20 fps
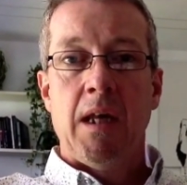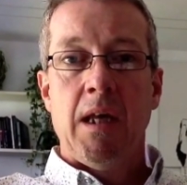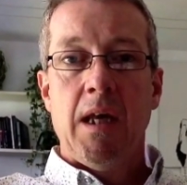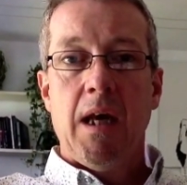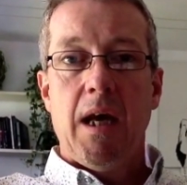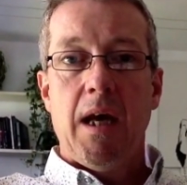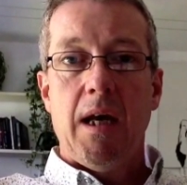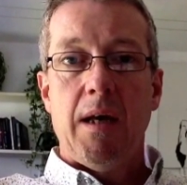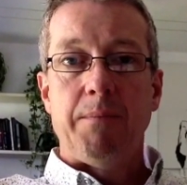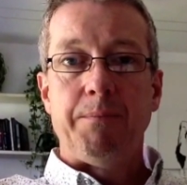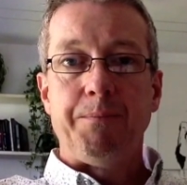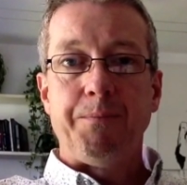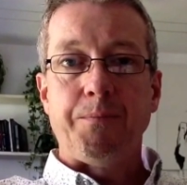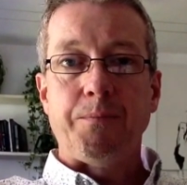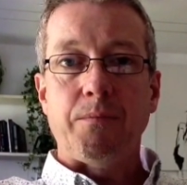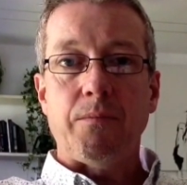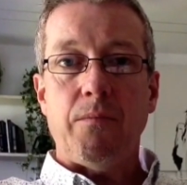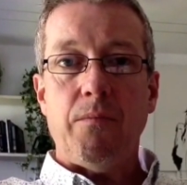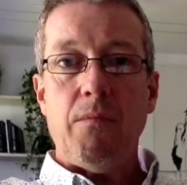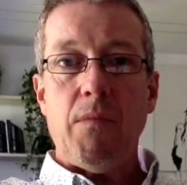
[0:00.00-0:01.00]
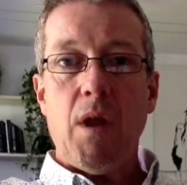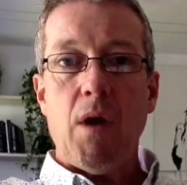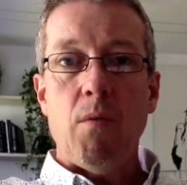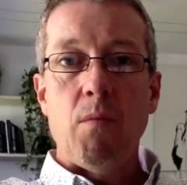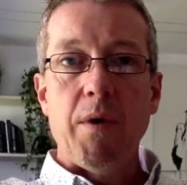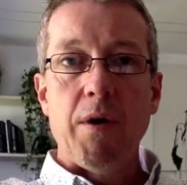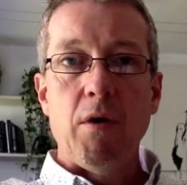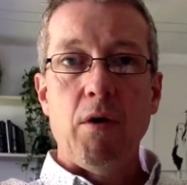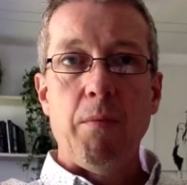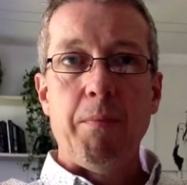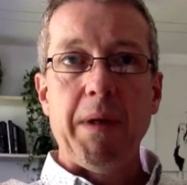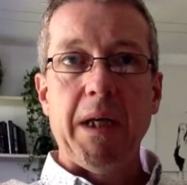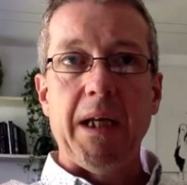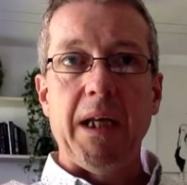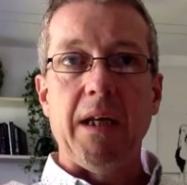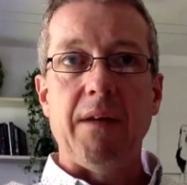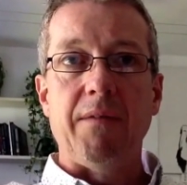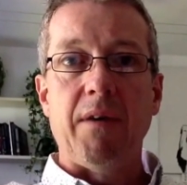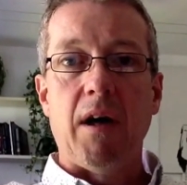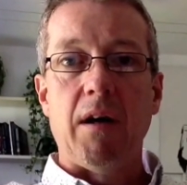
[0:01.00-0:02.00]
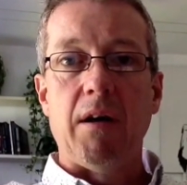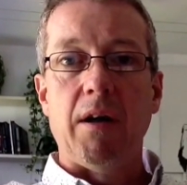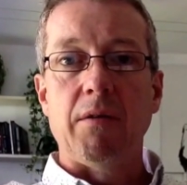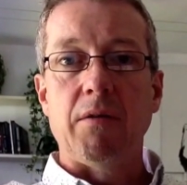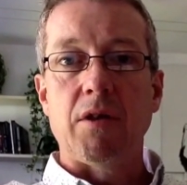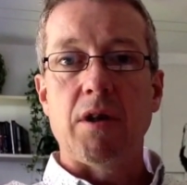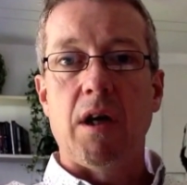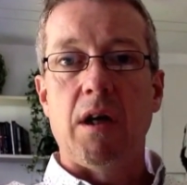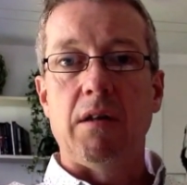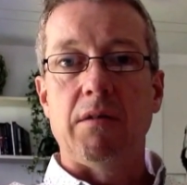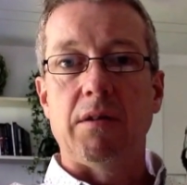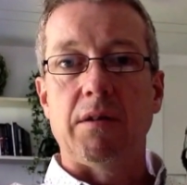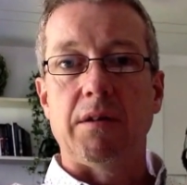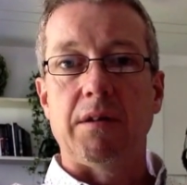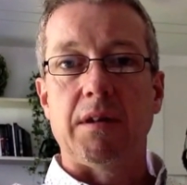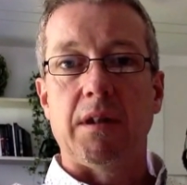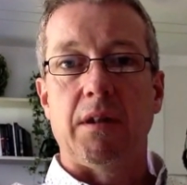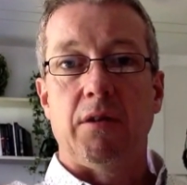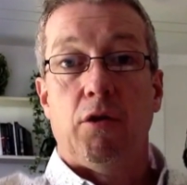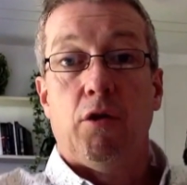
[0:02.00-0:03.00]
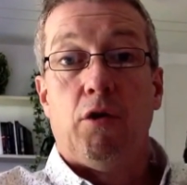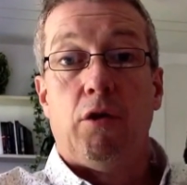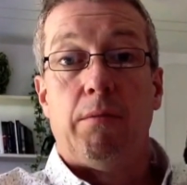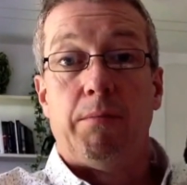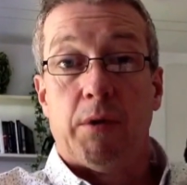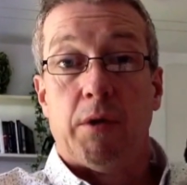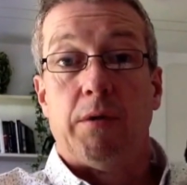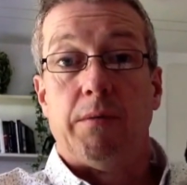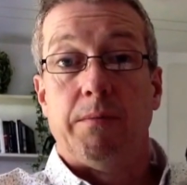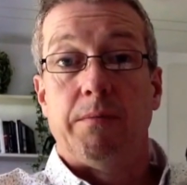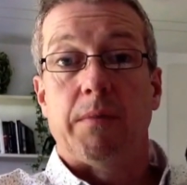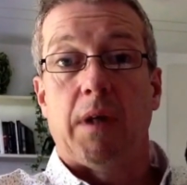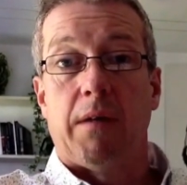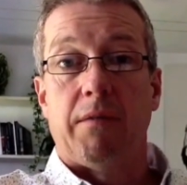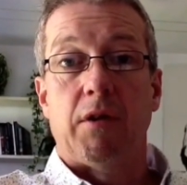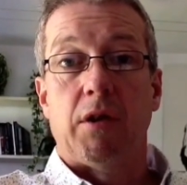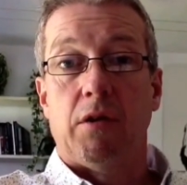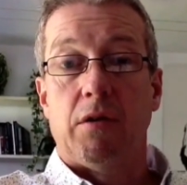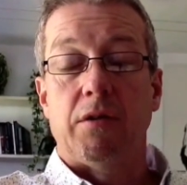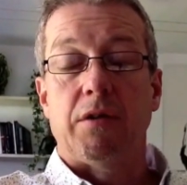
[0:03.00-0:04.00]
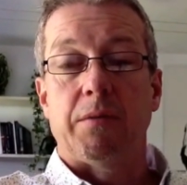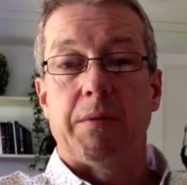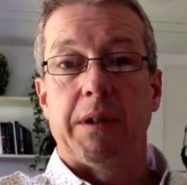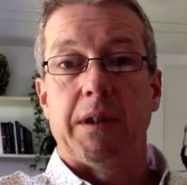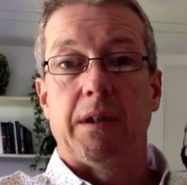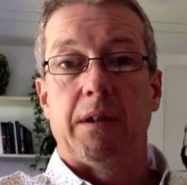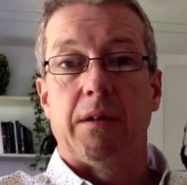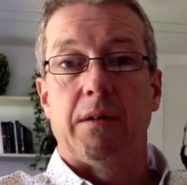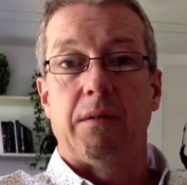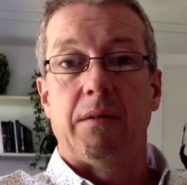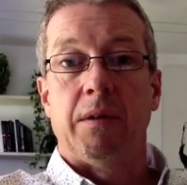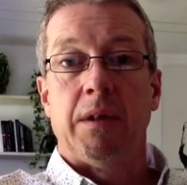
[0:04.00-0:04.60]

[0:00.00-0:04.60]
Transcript: Um, we all believe our own childhoods are normal, of course we do,